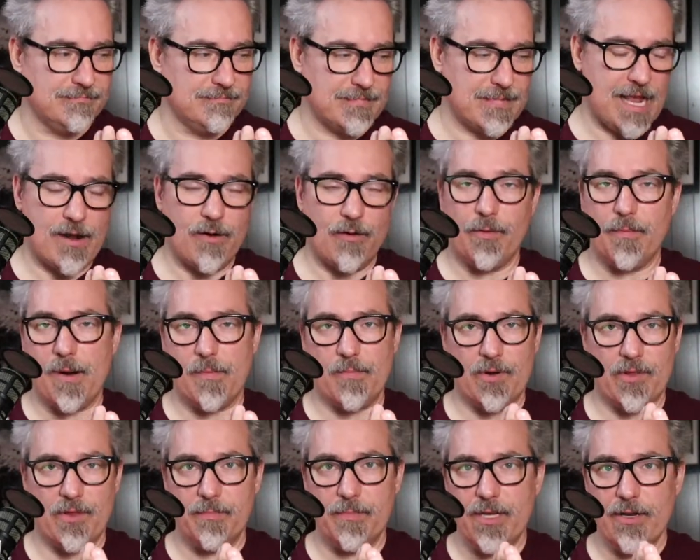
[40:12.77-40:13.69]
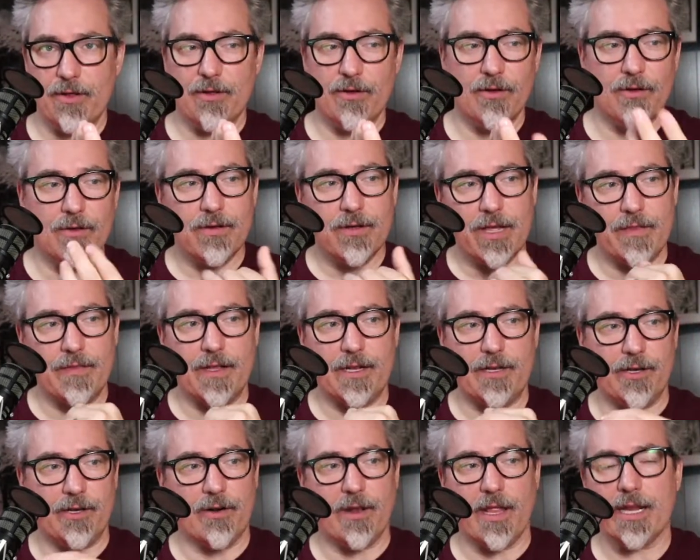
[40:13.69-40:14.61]
I don't remember the middle, and
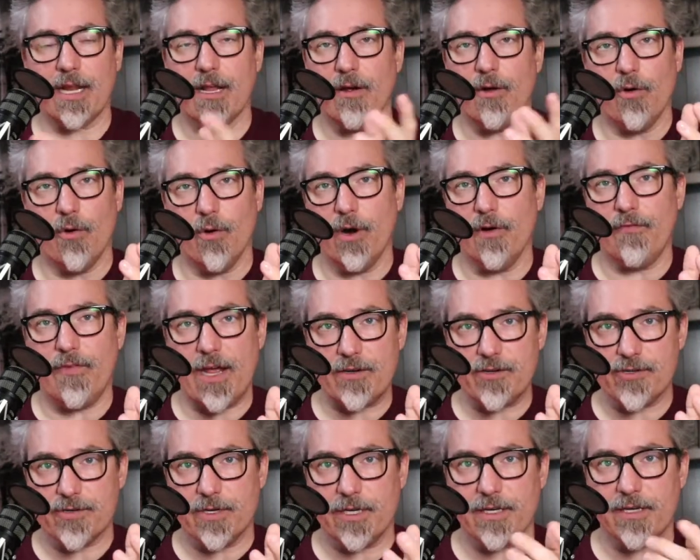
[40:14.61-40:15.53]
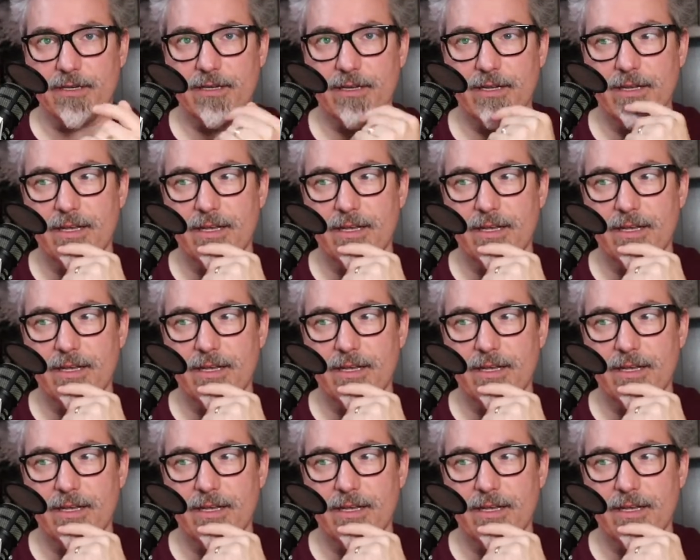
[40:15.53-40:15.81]
then you're like, or a veteran.